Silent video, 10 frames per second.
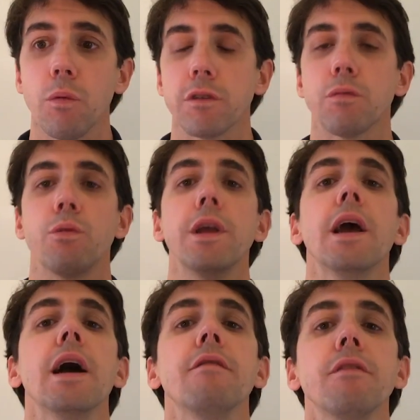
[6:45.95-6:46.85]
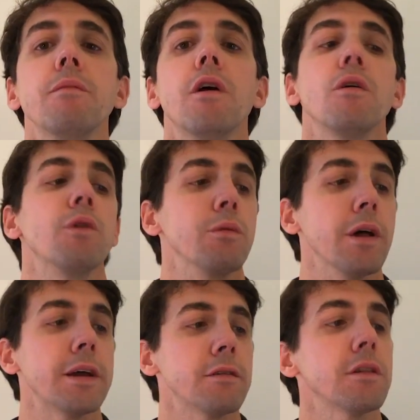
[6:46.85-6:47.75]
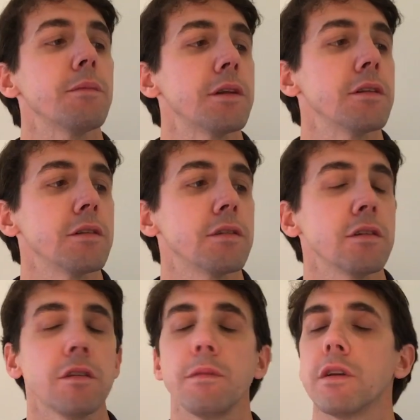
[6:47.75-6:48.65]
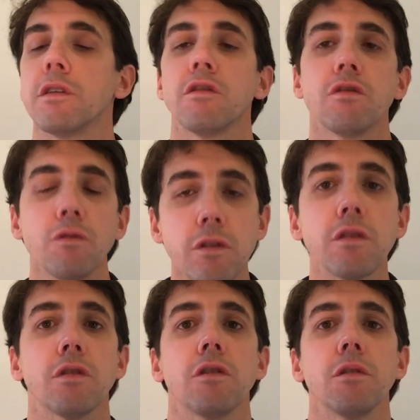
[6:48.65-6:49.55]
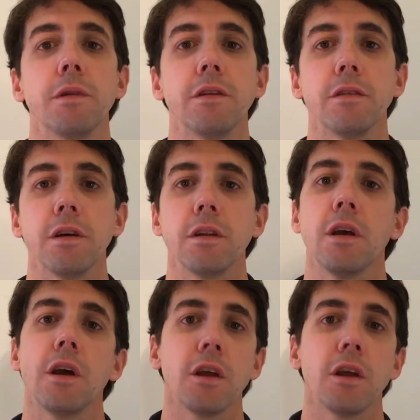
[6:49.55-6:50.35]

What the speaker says: Once we have them, we will enter them into the system, and as soon as a tournament is in,